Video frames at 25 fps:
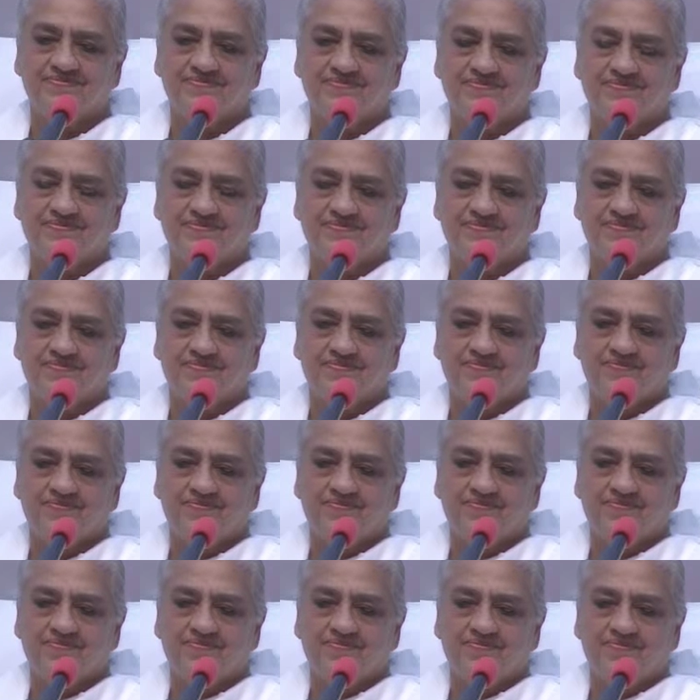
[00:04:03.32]

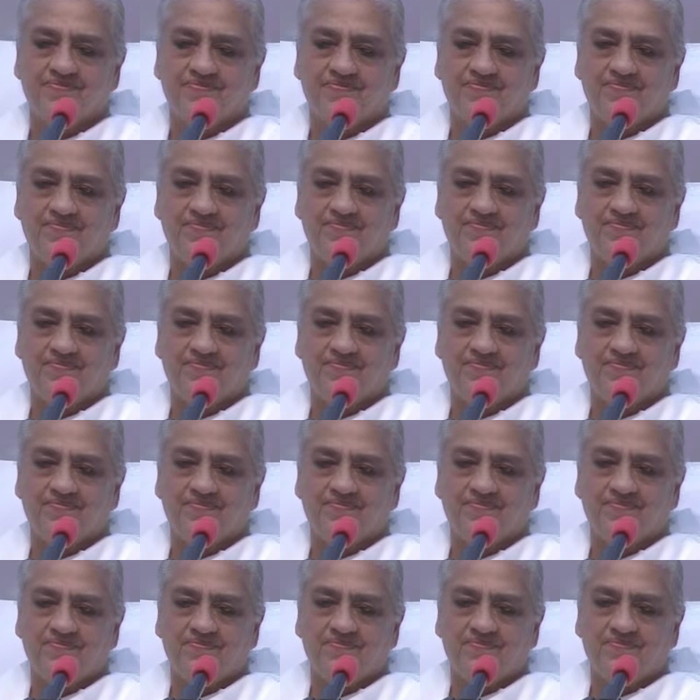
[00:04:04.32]

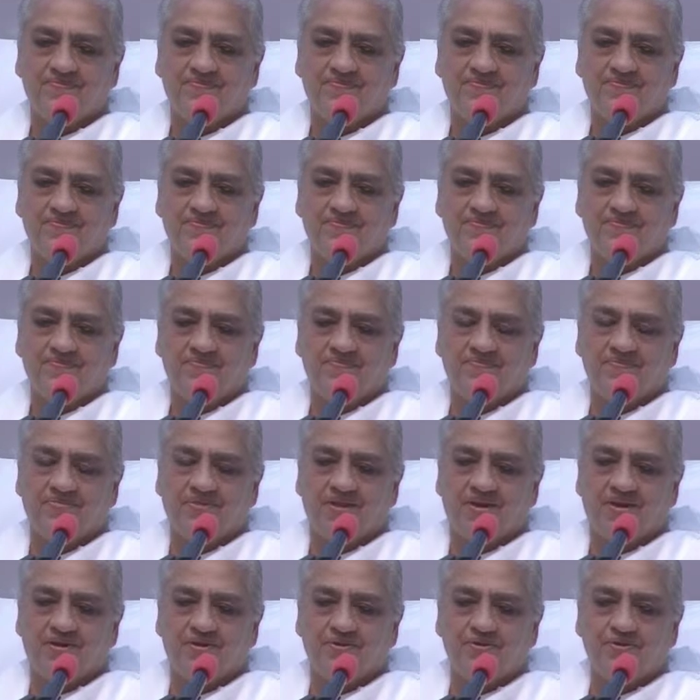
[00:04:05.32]

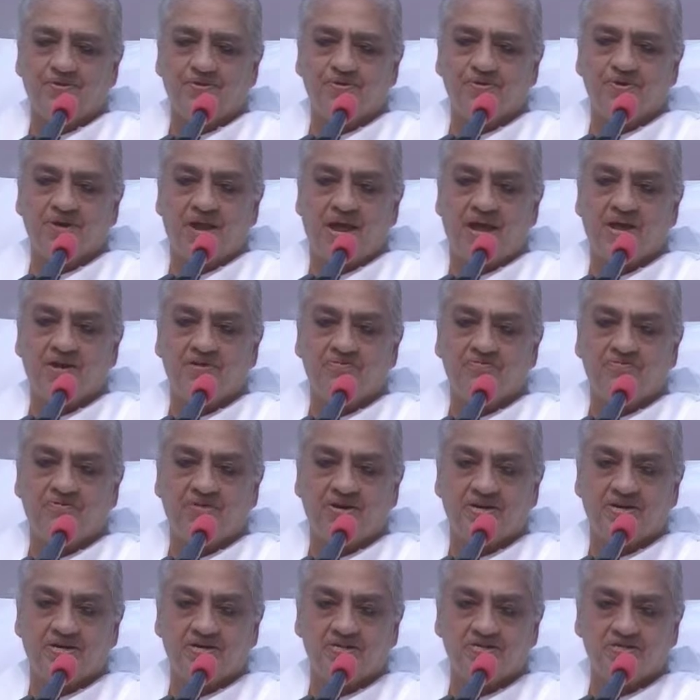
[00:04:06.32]

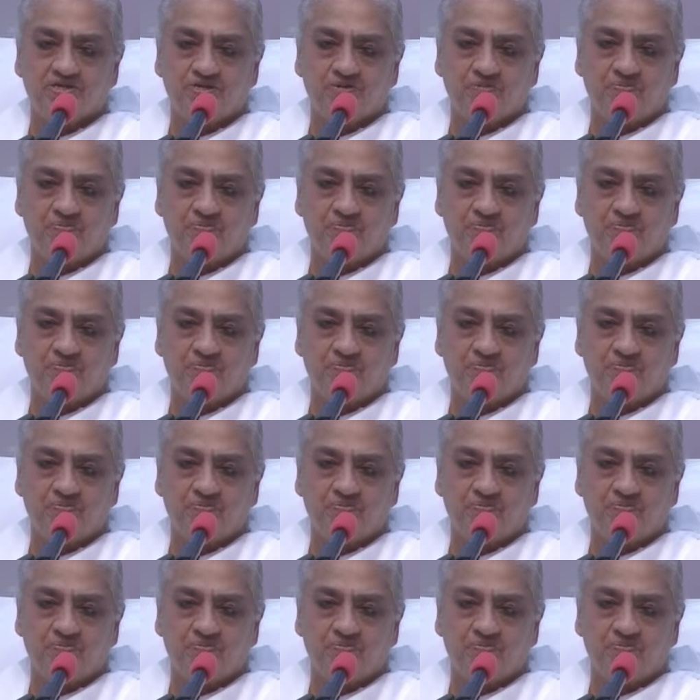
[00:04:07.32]
[no speech]